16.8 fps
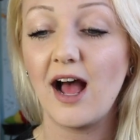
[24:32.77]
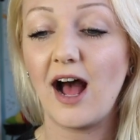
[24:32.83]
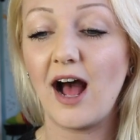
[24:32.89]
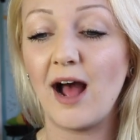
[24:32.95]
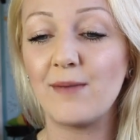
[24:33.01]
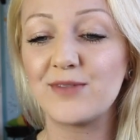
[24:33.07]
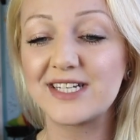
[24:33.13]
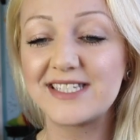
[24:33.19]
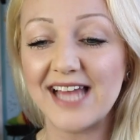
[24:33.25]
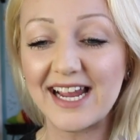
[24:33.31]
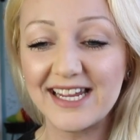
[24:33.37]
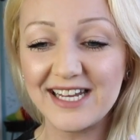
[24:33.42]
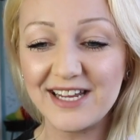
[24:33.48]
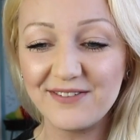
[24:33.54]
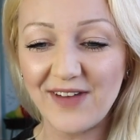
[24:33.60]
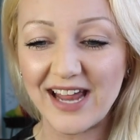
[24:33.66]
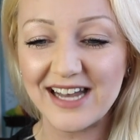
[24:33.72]
Um, the second
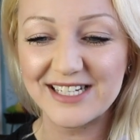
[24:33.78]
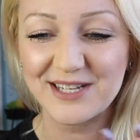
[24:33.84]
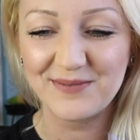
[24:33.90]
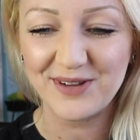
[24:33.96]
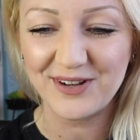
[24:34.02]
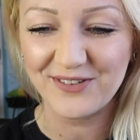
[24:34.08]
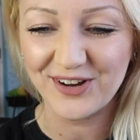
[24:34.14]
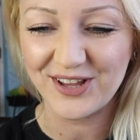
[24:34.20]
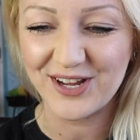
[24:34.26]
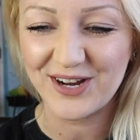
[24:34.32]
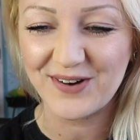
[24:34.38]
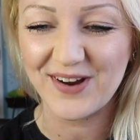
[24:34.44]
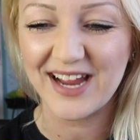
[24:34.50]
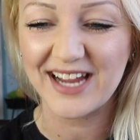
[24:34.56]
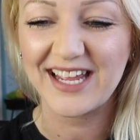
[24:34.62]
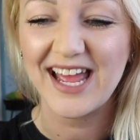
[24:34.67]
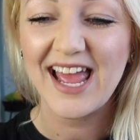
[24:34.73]
event, to be really
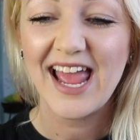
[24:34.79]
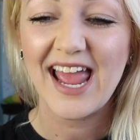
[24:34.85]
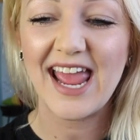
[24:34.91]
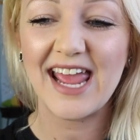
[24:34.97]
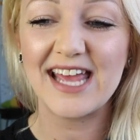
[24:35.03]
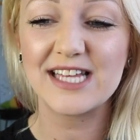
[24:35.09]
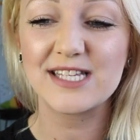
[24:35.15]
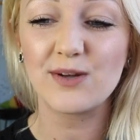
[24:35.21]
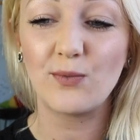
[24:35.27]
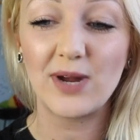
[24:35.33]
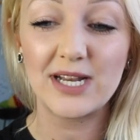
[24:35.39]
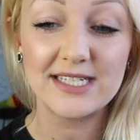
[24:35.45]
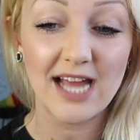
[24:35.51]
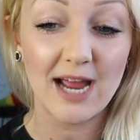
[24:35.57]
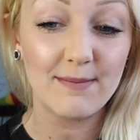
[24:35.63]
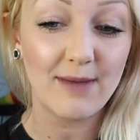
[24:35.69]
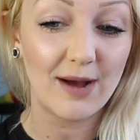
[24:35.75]
quick, is one
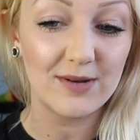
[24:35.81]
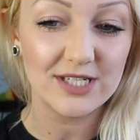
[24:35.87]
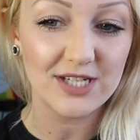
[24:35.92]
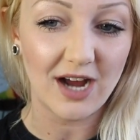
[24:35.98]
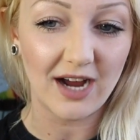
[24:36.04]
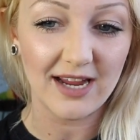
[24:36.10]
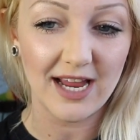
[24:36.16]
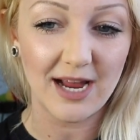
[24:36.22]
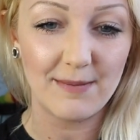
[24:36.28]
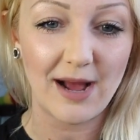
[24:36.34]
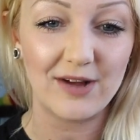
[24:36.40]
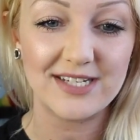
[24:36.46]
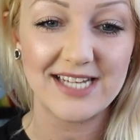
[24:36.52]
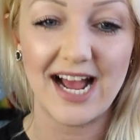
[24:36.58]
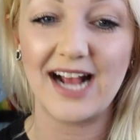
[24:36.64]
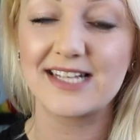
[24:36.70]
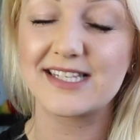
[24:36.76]
time I was talking about
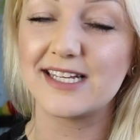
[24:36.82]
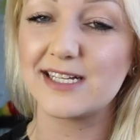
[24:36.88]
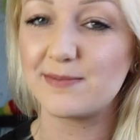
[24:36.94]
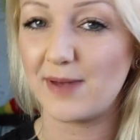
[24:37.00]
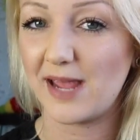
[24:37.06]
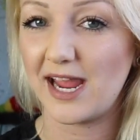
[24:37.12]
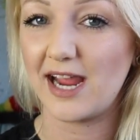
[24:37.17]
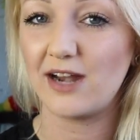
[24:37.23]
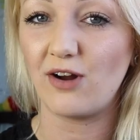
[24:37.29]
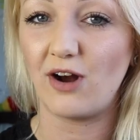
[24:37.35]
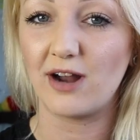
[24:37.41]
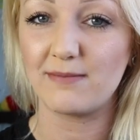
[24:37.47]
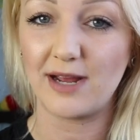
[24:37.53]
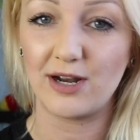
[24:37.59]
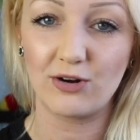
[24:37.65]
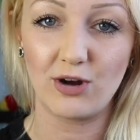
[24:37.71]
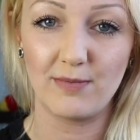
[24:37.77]
taxes paid
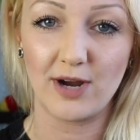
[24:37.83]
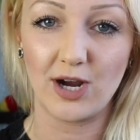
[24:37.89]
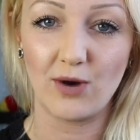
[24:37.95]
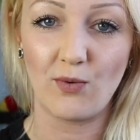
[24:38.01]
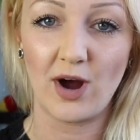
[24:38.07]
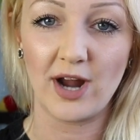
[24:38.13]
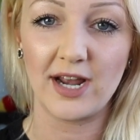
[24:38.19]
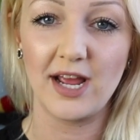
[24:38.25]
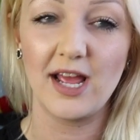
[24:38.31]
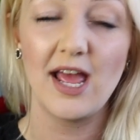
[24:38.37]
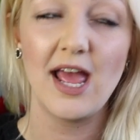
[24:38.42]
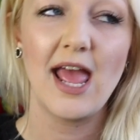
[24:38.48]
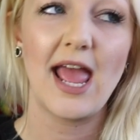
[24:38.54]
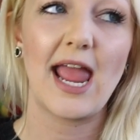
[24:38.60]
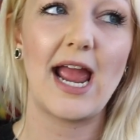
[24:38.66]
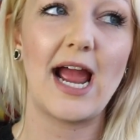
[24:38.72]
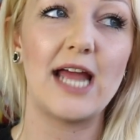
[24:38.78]
on medical marijuana,
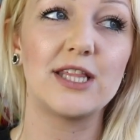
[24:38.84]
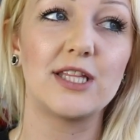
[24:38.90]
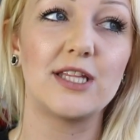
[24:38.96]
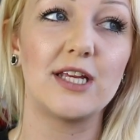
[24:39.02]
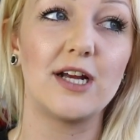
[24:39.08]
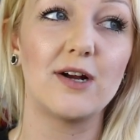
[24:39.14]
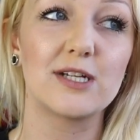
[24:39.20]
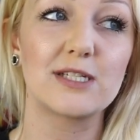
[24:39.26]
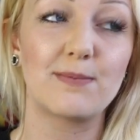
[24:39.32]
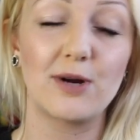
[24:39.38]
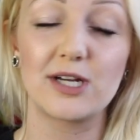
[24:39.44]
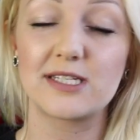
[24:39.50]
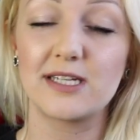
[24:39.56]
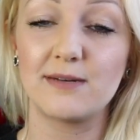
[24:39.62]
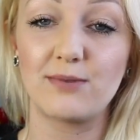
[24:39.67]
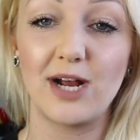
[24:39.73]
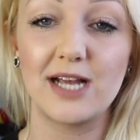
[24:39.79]
and there's a
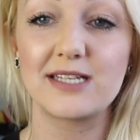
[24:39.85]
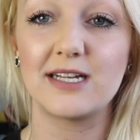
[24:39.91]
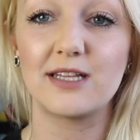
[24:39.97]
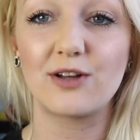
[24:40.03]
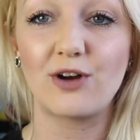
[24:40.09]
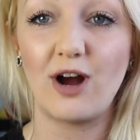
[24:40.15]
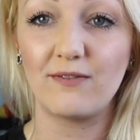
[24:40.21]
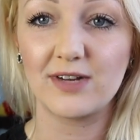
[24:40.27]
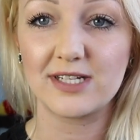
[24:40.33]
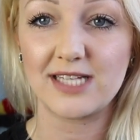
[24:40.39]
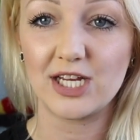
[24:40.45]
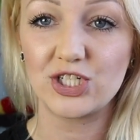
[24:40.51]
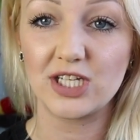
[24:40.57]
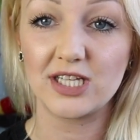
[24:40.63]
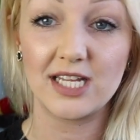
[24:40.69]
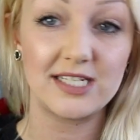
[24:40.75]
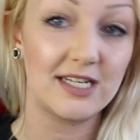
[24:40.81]
person present in the
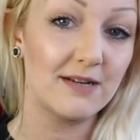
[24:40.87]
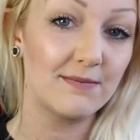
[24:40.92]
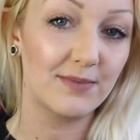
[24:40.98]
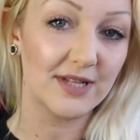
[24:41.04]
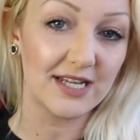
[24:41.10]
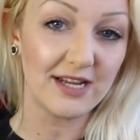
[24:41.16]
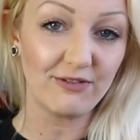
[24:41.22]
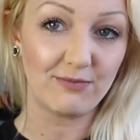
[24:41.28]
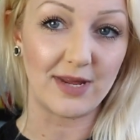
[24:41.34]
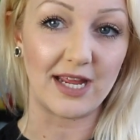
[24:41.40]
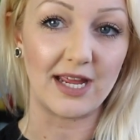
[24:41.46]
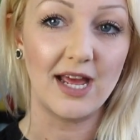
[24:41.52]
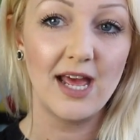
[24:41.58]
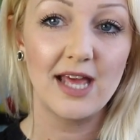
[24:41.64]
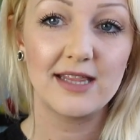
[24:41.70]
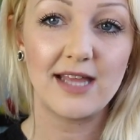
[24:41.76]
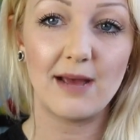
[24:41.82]
conversation that didn't believe me
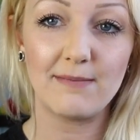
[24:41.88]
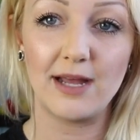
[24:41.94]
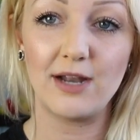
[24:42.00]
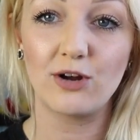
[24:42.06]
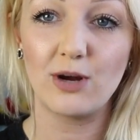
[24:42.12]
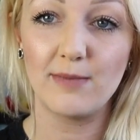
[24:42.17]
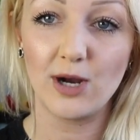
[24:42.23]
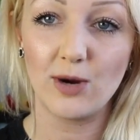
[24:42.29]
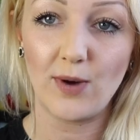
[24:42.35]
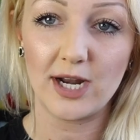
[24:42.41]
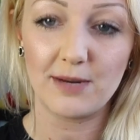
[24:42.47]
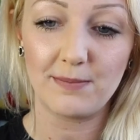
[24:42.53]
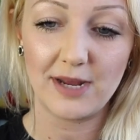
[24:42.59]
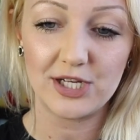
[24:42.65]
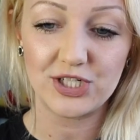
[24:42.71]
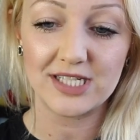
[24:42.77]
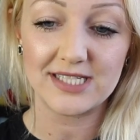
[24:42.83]
that medical marijuana
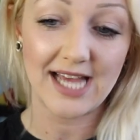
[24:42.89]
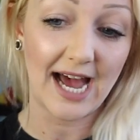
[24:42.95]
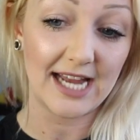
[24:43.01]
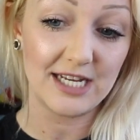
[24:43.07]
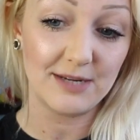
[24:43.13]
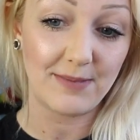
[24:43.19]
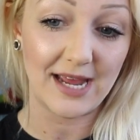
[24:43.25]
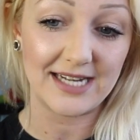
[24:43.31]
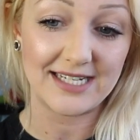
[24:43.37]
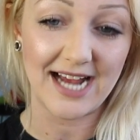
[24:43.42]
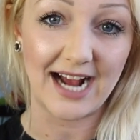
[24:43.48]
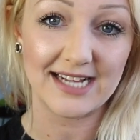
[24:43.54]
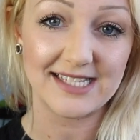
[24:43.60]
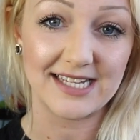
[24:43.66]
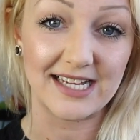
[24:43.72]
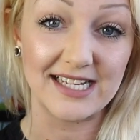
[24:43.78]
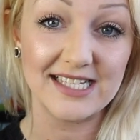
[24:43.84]
patients had to pay
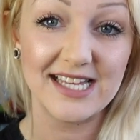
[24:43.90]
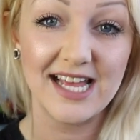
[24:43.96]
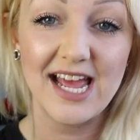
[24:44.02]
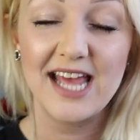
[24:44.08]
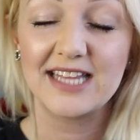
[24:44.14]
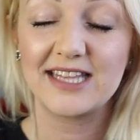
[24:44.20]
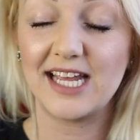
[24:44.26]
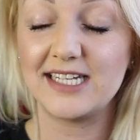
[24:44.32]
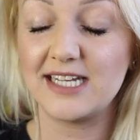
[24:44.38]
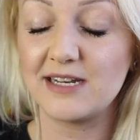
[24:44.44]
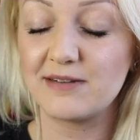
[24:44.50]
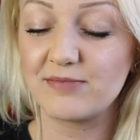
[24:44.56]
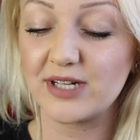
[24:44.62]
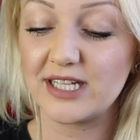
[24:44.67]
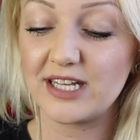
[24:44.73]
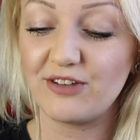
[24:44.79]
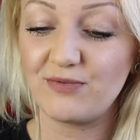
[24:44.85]
taxes. They didn't
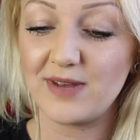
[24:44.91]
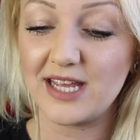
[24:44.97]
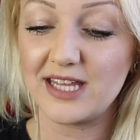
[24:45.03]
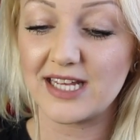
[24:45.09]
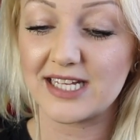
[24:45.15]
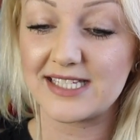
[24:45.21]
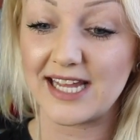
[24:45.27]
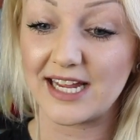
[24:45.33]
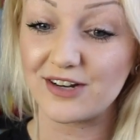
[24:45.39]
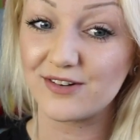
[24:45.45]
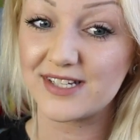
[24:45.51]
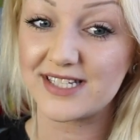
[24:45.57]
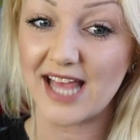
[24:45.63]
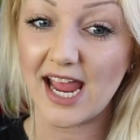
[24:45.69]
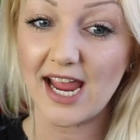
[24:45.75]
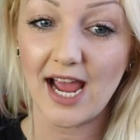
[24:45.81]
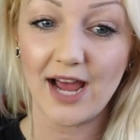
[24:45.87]
believe me that San
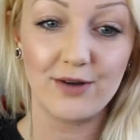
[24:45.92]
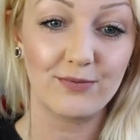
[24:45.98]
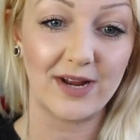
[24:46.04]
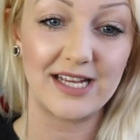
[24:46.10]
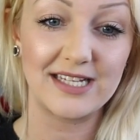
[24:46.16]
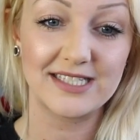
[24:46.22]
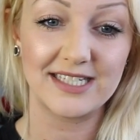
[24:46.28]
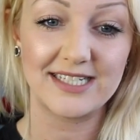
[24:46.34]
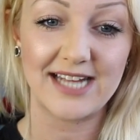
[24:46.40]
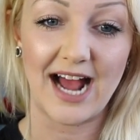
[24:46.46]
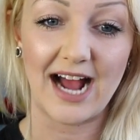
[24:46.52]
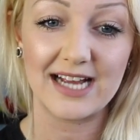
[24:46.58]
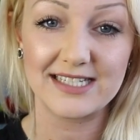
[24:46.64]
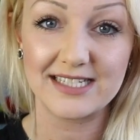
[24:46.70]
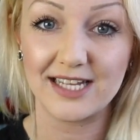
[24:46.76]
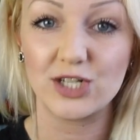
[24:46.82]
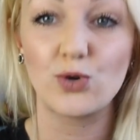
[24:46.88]
Jose had raised the
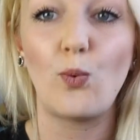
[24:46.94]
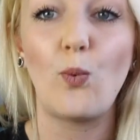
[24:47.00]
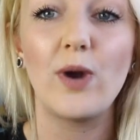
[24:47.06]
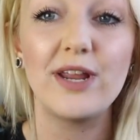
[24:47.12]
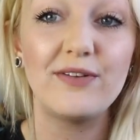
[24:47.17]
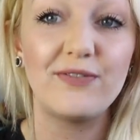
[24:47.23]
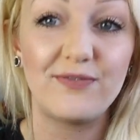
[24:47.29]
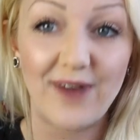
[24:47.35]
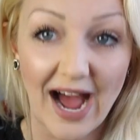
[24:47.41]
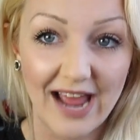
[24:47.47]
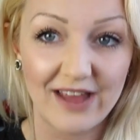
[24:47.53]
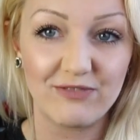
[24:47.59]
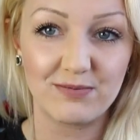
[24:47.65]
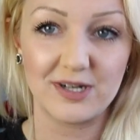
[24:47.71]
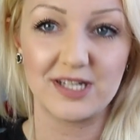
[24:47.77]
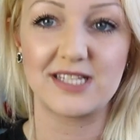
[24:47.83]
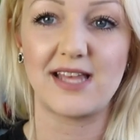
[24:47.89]
tax to like
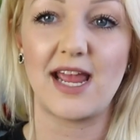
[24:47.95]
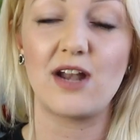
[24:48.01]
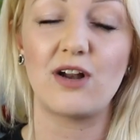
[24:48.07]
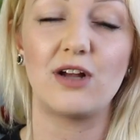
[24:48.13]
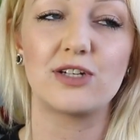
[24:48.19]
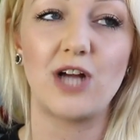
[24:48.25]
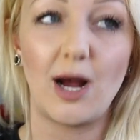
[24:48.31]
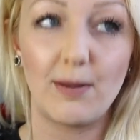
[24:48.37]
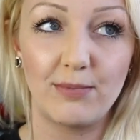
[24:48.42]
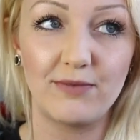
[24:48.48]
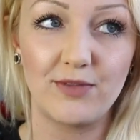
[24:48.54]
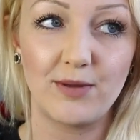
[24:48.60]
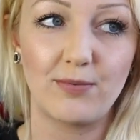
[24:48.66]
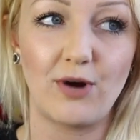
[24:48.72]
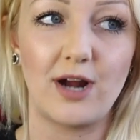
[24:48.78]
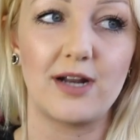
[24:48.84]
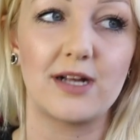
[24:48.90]
twenty-five percent on top of the
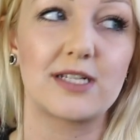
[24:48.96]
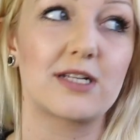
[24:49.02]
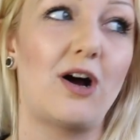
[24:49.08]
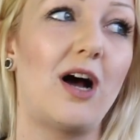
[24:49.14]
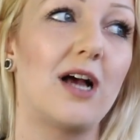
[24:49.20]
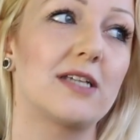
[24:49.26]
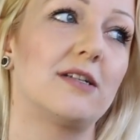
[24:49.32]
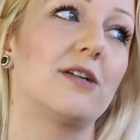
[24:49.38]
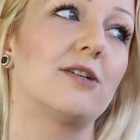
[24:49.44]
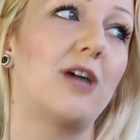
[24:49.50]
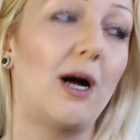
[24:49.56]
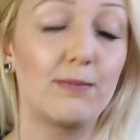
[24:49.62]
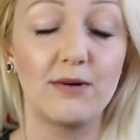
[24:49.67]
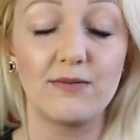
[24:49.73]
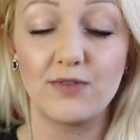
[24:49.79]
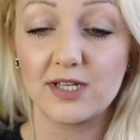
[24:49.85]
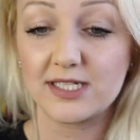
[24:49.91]
product's cost, on
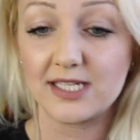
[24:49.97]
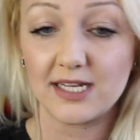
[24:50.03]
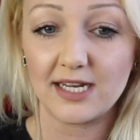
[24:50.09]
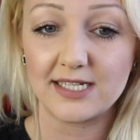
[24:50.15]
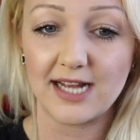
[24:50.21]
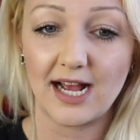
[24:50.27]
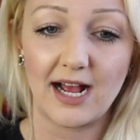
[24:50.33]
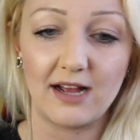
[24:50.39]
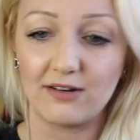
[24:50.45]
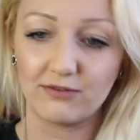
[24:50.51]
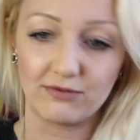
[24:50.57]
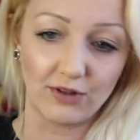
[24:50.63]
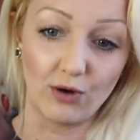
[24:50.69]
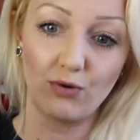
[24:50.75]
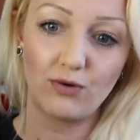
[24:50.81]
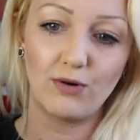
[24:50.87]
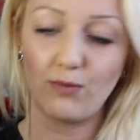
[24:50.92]
top of the city tax,
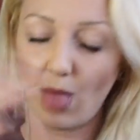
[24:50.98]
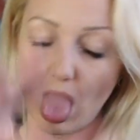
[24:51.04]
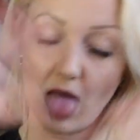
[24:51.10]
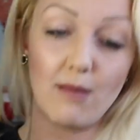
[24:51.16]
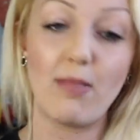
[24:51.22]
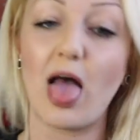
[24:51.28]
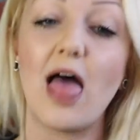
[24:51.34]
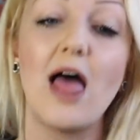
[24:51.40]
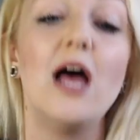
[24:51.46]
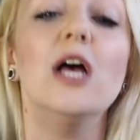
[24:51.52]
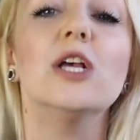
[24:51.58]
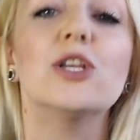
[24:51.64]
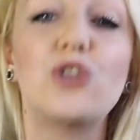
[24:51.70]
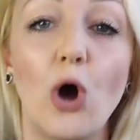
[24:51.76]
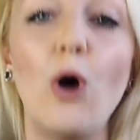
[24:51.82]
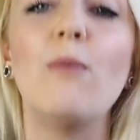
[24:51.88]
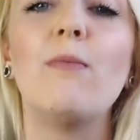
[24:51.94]
local blah blah,
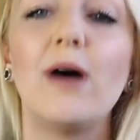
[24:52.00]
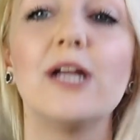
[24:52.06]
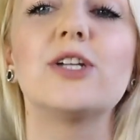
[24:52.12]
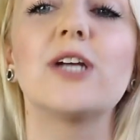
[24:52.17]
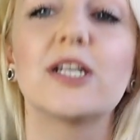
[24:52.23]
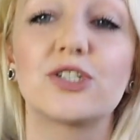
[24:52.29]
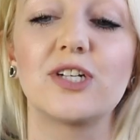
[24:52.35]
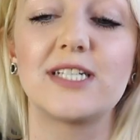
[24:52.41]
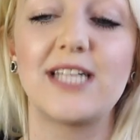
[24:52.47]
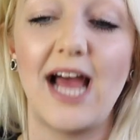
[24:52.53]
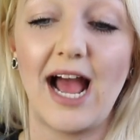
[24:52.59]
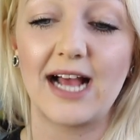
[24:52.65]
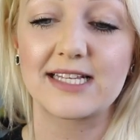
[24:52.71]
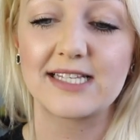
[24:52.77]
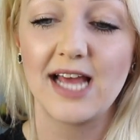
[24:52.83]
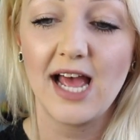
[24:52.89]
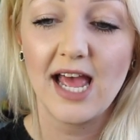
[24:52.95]
so much extra
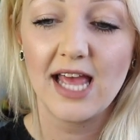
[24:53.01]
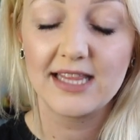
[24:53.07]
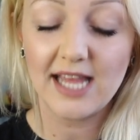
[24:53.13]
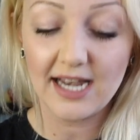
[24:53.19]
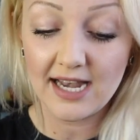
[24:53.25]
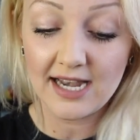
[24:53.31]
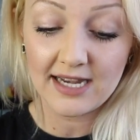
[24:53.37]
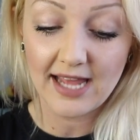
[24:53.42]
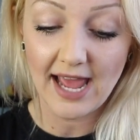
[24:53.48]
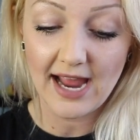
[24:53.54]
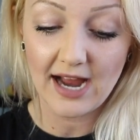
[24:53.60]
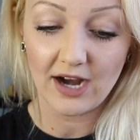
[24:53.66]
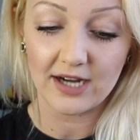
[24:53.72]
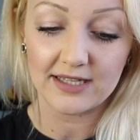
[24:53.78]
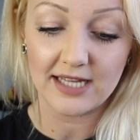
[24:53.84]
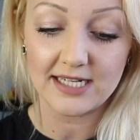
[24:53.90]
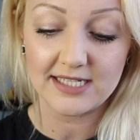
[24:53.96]
tax. They didn't
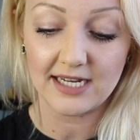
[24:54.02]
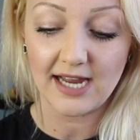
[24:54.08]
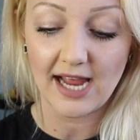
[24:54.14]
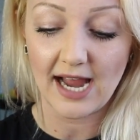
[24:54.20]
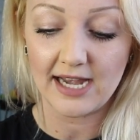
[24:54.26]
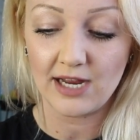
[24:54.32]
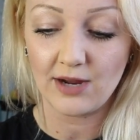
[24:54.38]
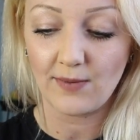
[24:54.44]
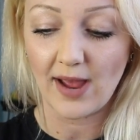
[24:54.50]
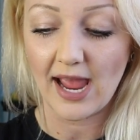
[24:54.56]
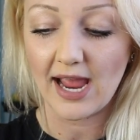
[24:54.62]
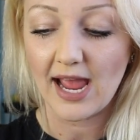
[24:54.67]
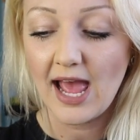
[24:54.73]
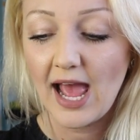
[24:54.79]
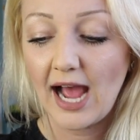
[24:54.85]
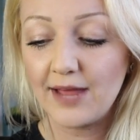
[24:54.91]
care and they did it anyway.